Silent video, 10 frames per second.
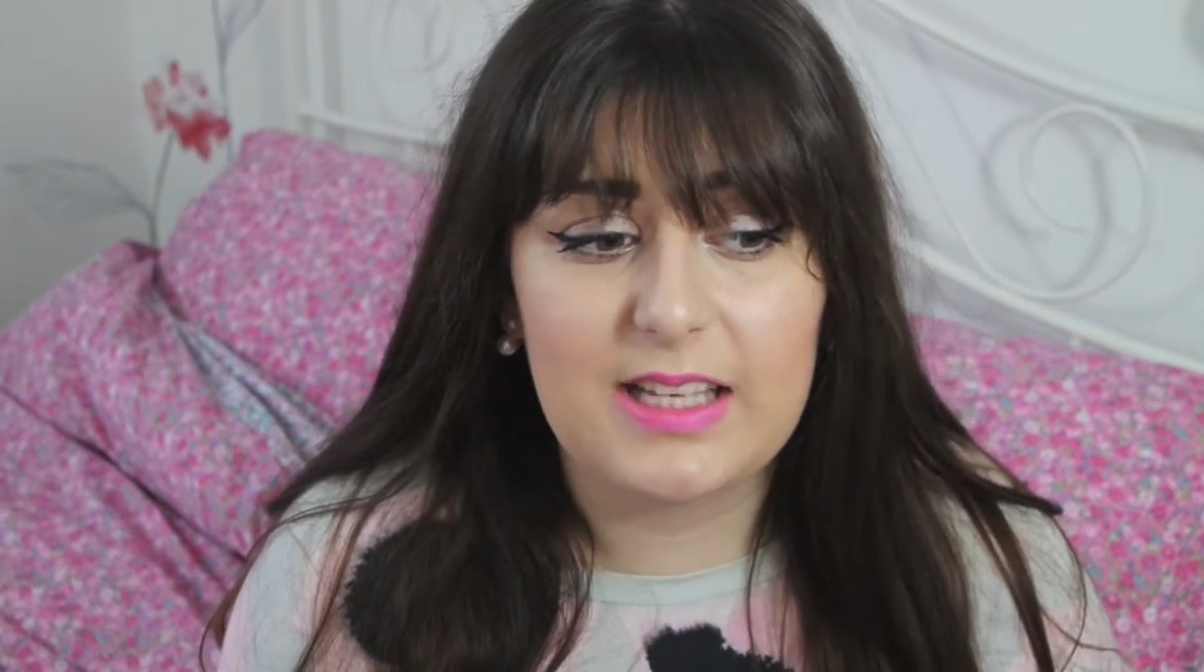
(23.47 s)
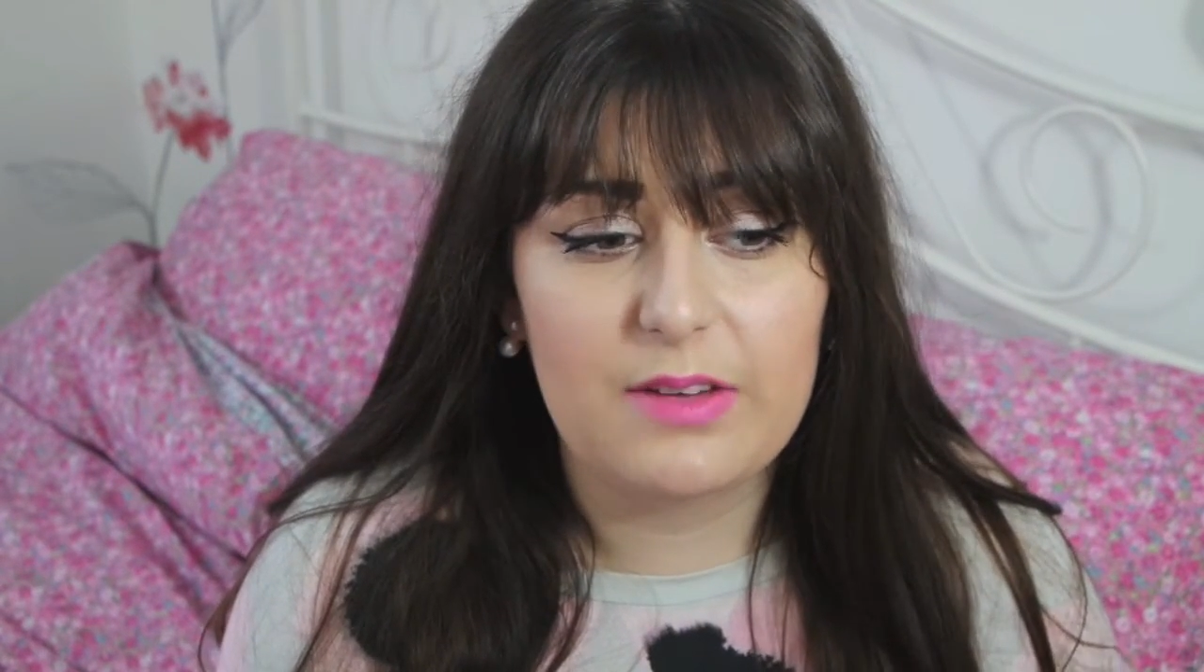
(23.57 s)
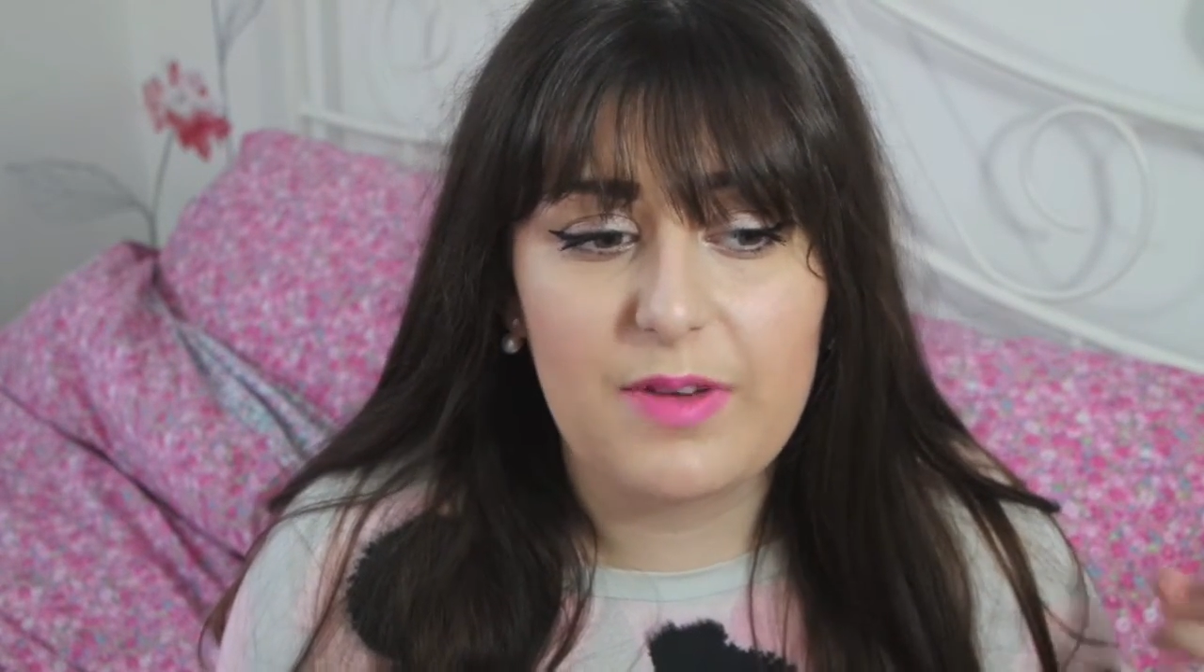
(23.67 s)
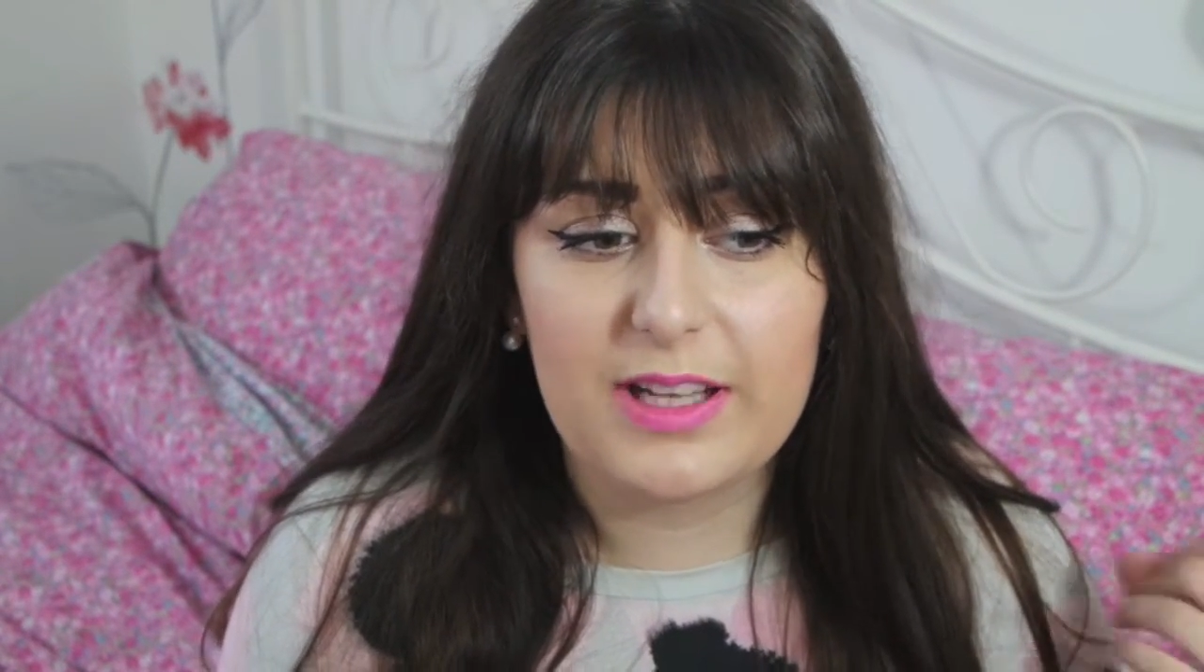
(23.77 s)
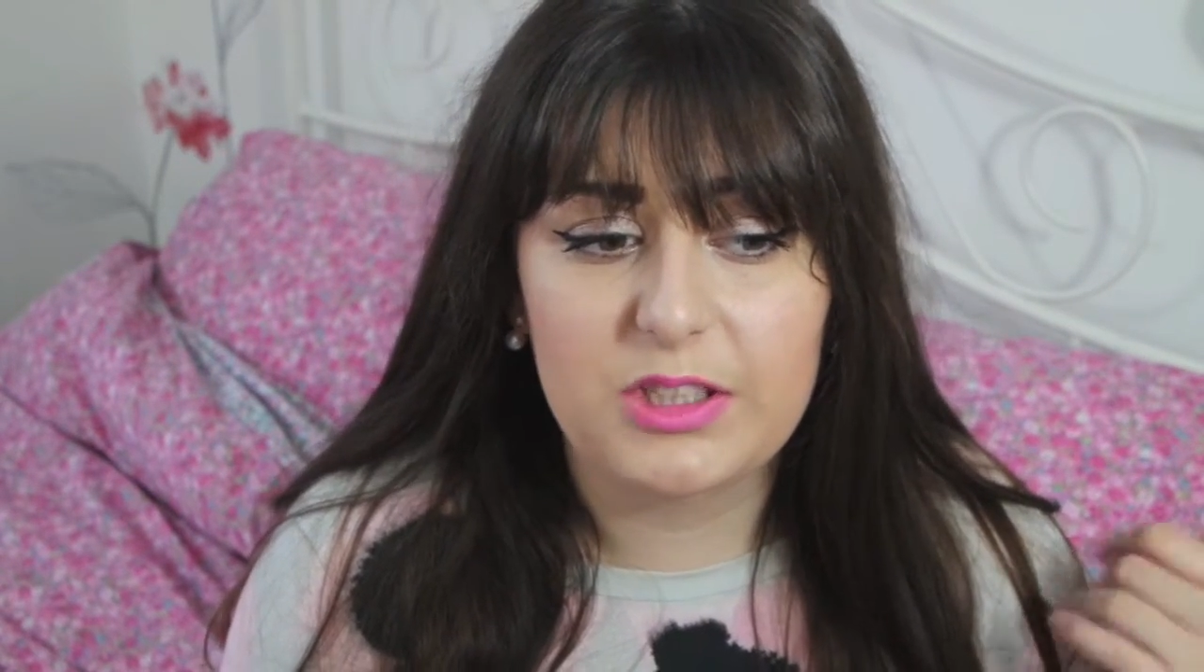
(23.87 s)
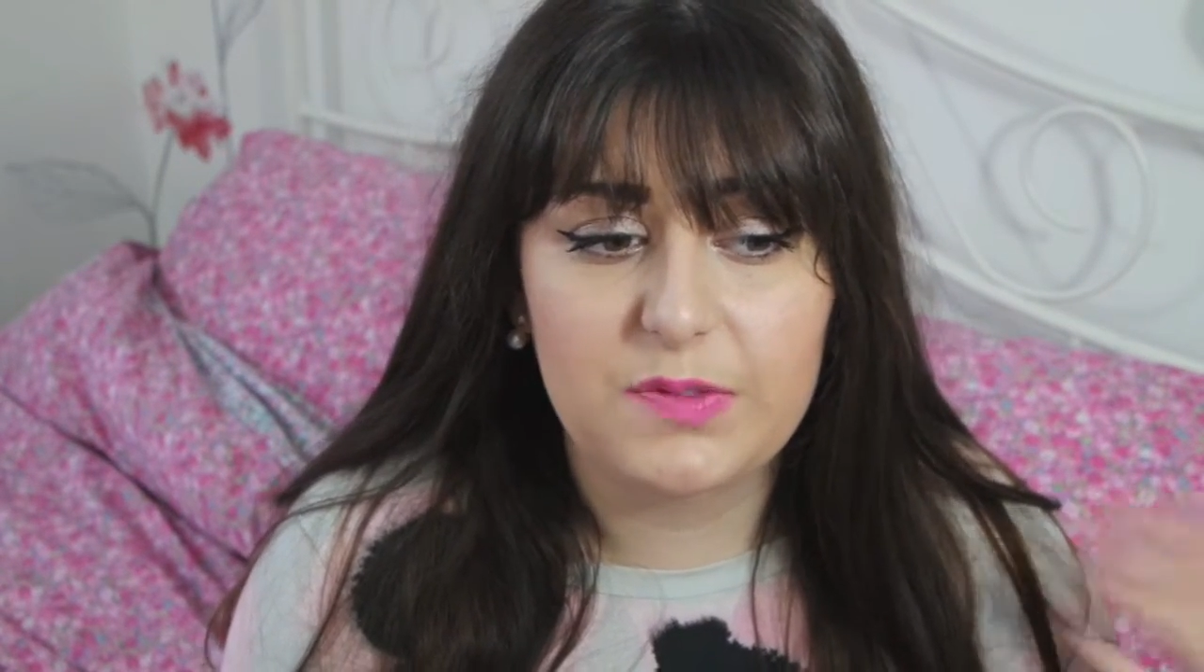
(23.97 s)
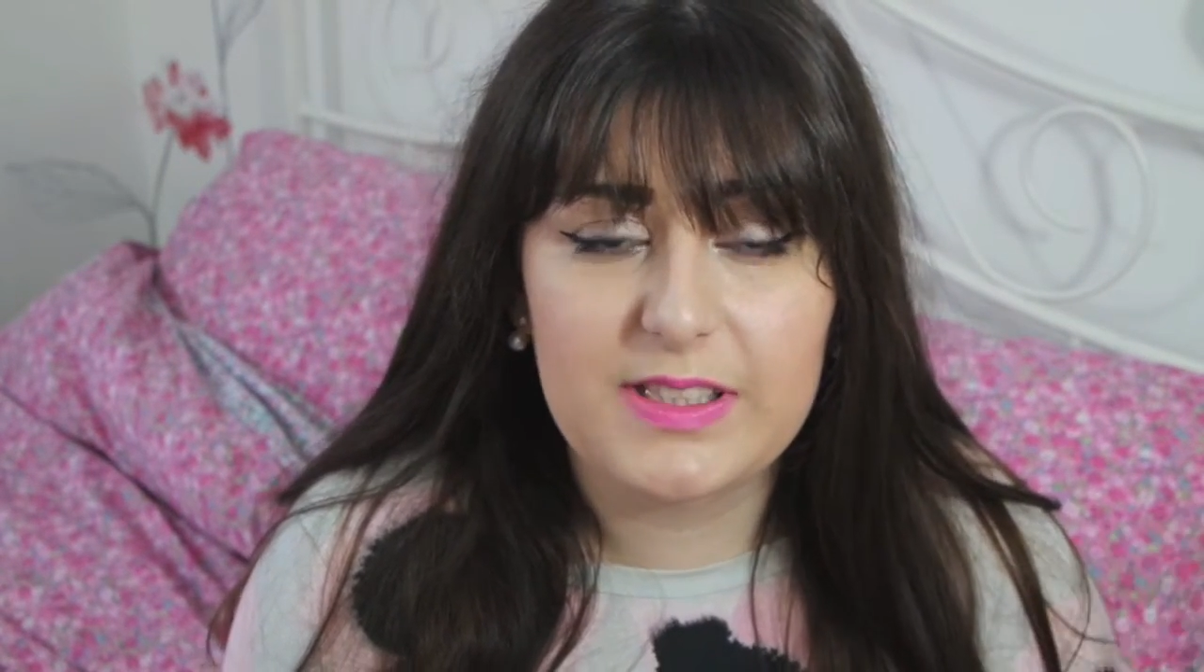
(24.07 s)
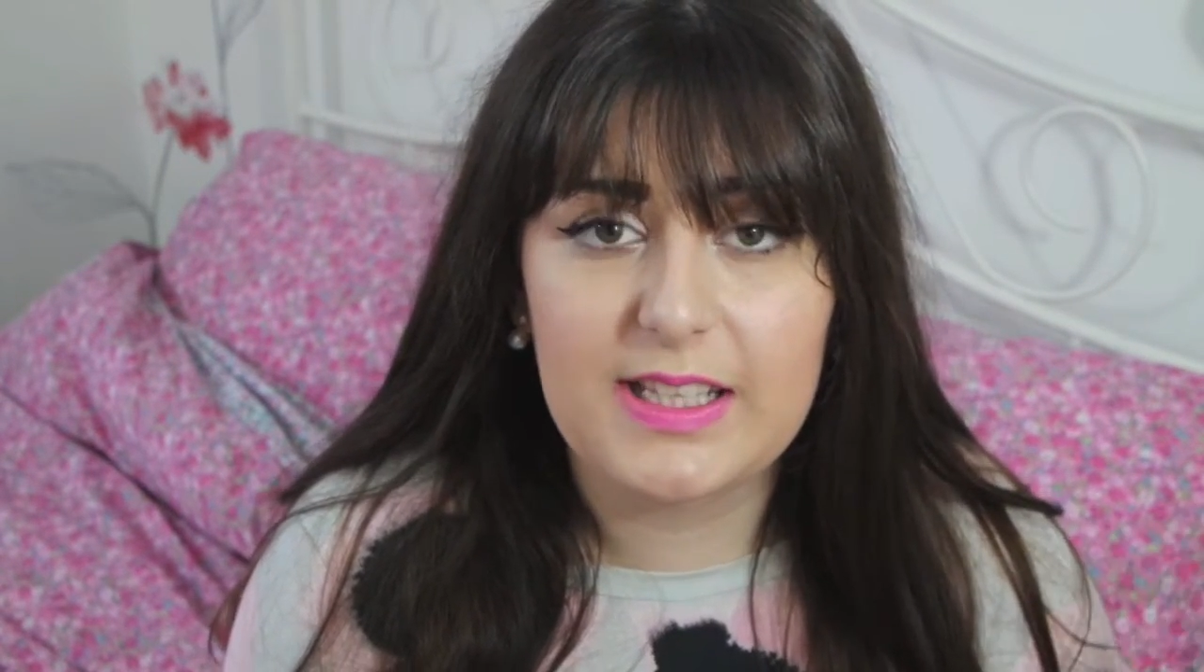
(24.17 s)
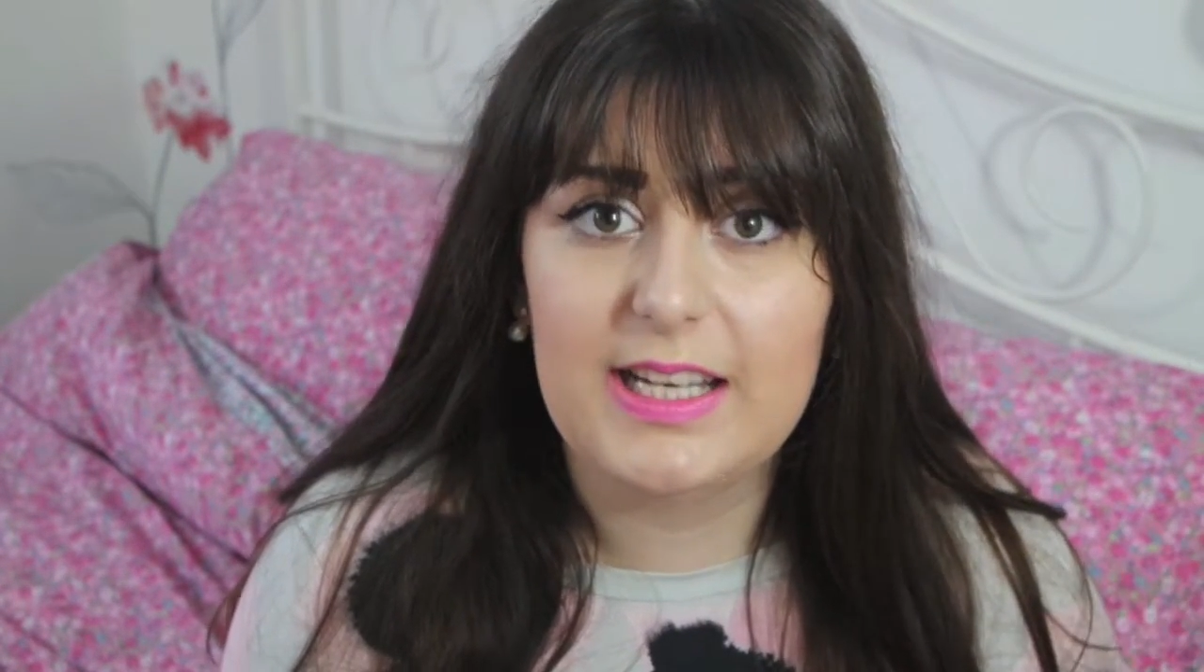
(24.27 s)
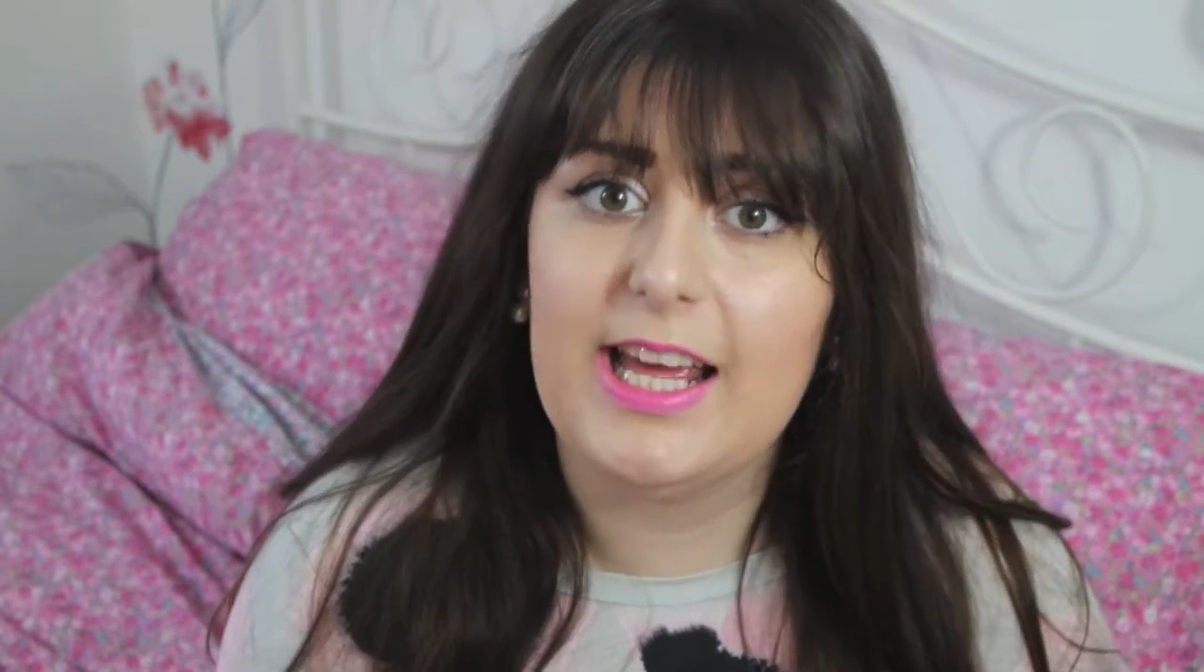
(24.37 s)
it affects you
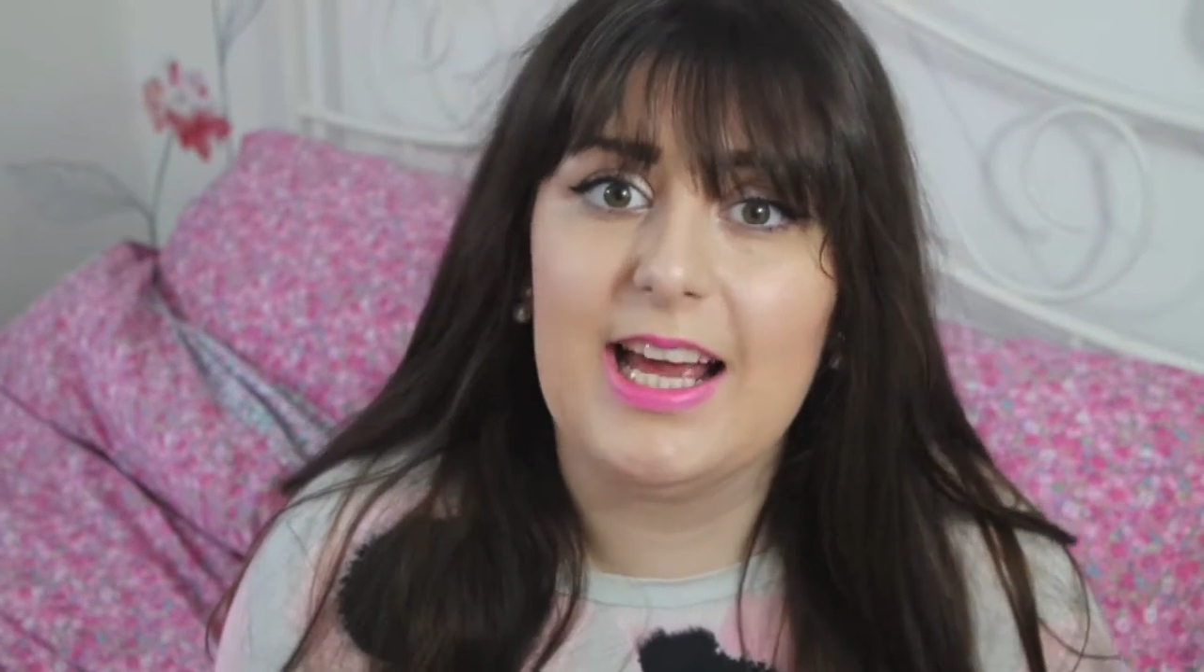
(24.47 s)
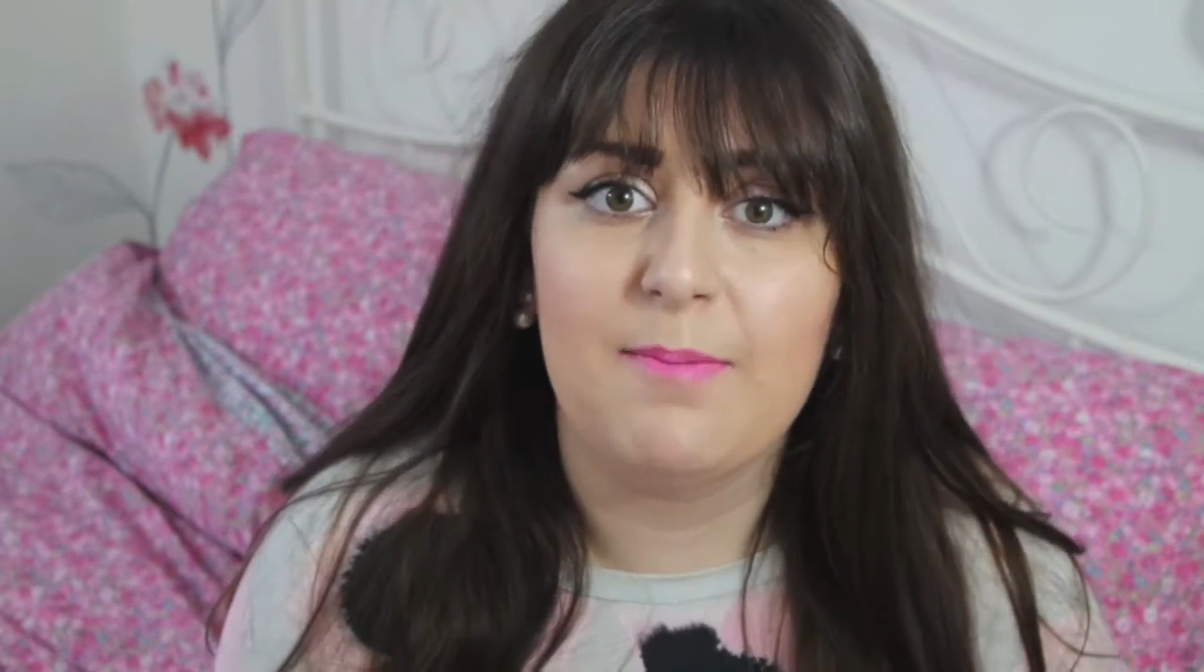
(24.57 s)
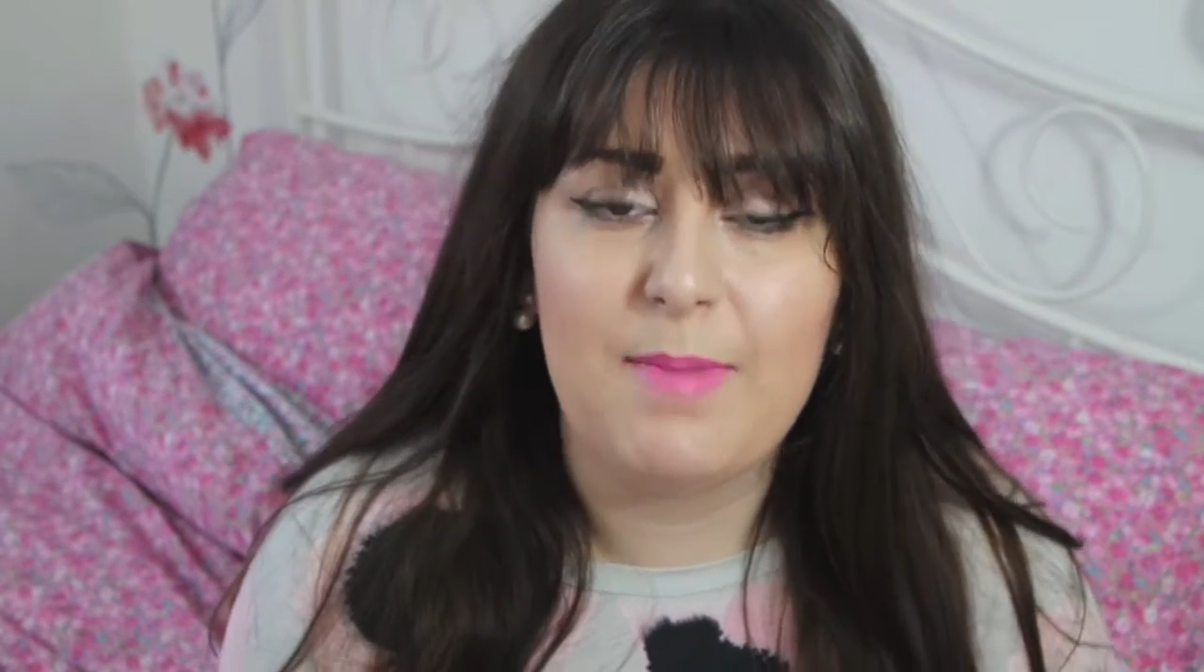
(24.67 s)
physically